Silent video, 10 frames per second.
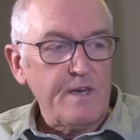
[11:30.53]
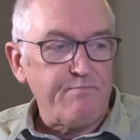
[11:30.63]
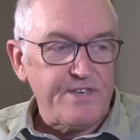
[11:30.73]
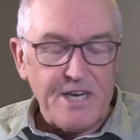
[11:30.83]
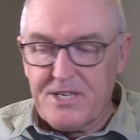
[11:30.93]

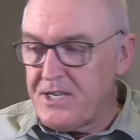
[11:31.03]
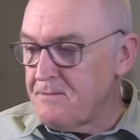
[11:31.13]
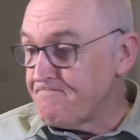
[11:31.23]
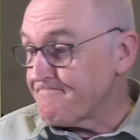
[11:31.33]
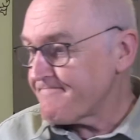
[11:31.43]

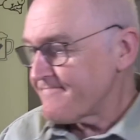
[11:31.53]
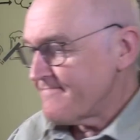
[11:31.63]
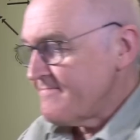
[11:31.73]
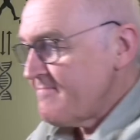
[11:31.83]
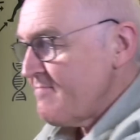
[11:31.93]
predicted
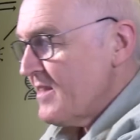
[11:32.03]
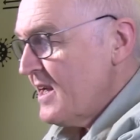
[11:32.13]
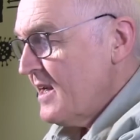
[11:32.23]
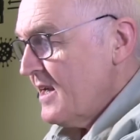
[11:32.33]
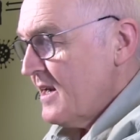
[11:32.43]

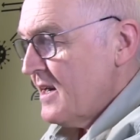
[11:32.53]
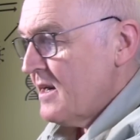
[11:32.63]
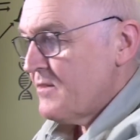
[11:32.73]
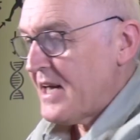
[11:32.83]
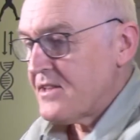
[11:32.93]

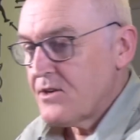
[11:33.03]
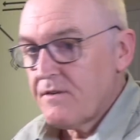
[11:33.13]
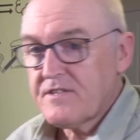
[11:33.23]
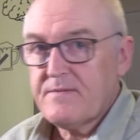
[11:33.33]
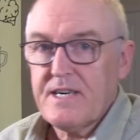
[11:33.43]
that the
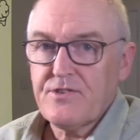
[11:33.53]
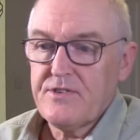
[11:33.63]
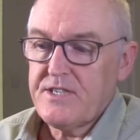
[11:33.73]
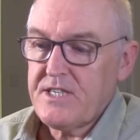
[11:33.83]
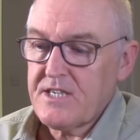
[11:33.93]
Office for National
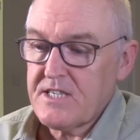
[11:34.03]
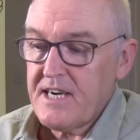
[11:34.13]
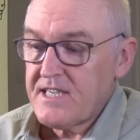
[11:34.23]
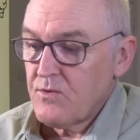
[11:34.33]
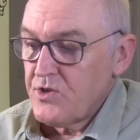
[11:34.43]
Statistics
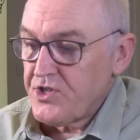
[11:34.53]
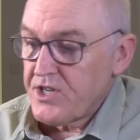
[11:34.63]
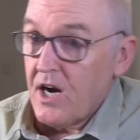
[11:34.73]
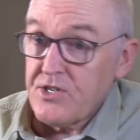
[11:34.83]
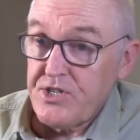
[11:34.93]
data would
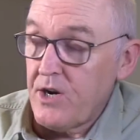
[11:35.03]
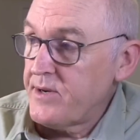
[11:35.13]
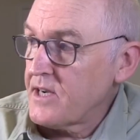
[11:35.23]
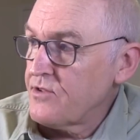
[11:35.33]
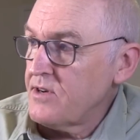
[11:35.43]
start to show
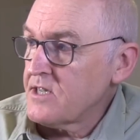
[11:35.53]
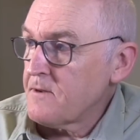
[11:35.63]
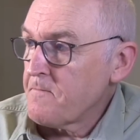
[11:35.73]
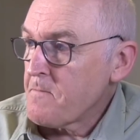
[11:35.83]
an increase.